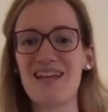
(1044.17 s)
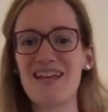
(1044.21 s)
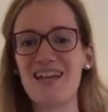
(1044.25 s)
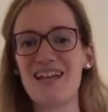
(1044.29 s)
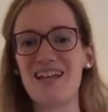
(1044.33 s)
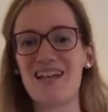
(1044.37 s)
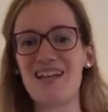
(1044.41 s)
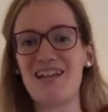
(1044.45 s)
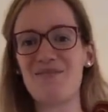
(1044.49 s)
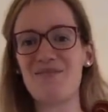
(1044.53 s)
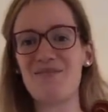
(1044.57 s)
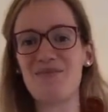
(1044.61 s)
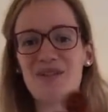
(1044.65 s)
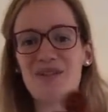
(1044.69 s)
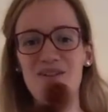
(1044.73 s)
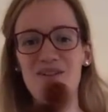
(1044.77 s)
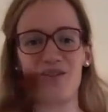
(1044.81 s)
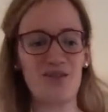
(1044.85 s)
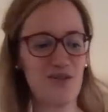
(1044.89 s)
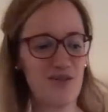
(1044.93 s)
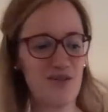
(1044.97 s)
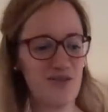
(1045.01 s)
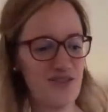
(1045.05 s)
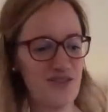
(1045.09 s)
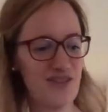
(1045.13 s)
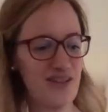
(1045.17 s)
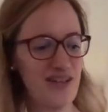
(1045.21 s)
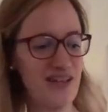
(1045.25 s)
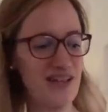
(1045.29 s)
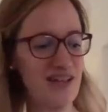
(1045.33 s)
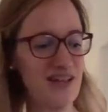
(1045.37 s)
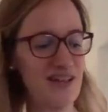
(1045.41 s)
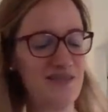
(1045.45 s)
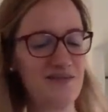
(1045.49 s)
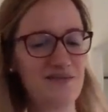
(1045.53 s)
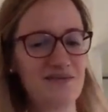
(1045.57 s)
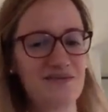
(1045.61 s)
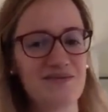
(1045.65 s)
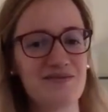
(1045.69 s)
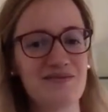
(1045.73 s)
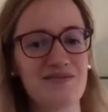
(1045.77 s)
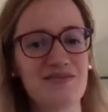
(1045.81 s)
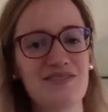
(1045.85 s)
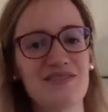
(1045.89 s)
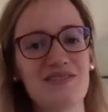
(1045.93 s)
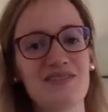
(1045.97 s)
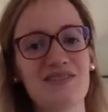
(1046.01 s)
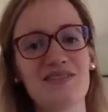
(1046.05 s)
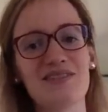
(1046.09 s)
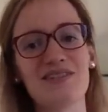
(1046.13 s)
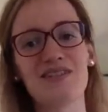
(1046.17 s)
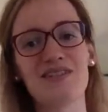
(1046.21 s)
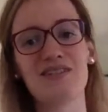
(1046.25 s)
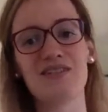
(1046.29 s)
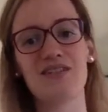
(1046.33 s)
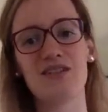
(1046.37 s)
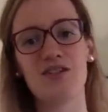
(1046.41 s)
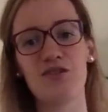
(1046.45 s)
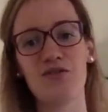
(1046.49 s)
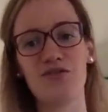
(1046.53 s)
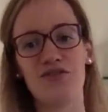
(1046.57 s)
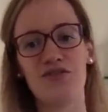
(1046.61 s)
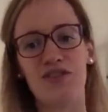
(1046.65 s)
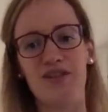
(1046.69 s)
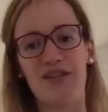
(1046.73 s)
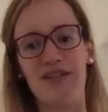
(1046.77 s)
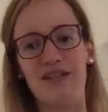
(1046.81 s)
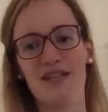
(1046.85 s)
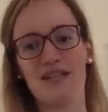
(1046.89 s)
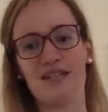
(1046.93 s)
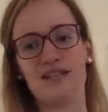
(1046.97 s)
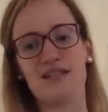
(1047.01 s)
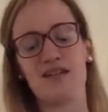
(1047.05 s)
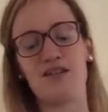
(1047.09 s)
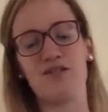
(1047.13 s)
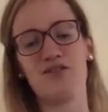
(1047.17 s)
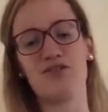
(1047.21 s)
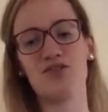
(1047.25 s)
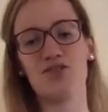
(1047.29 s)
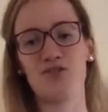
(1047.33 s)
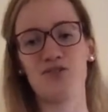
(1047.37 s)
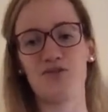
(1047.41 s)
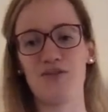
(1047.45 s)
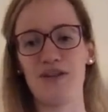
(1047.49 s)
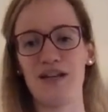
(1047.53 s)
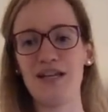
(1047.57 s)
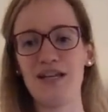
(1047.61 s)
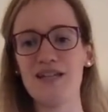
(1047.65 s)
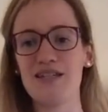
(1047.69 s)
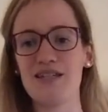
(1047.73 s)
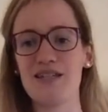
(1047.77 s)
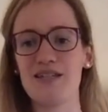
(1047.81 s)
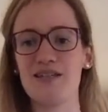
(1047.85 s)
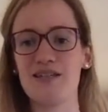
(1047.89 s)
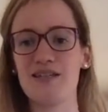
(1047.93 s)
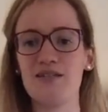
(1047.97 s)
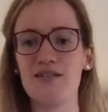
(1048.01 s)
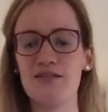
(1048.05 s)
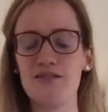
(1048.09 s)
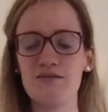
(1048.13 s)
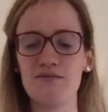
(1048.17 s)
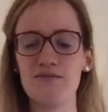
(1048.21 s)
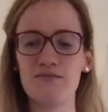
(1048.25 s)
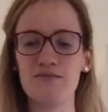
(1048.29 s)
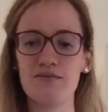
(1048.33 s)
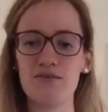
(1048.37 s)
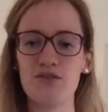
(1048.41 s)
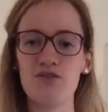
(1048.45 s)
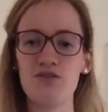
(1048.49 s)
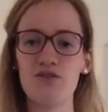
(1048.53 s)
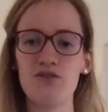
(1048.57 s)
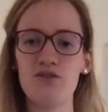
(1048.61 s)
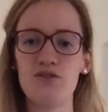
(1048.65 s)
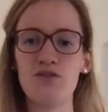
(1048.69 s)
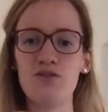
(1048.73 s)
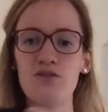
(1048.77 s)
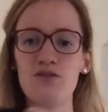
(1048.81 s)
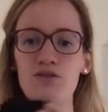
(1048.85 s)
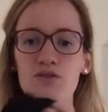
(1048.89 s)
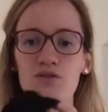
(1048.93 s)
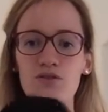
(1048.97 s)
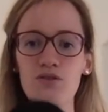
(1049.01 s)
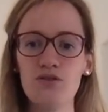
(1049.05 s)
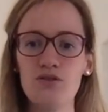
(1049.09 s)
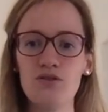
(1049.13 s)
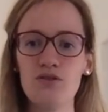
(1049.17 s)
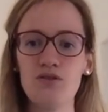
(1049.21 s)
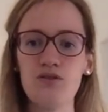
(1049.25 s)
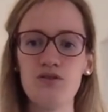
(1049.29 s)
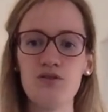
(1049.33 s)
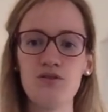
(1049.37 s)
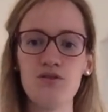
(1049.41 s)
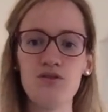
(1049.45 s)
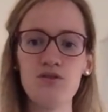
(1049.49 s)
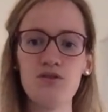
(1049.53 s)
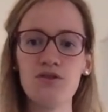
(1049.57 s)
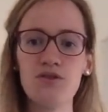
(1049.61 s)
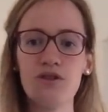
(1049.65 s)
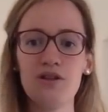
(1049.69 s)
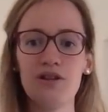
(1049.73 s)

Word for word: let me know if the if the D sounds correct. Okay.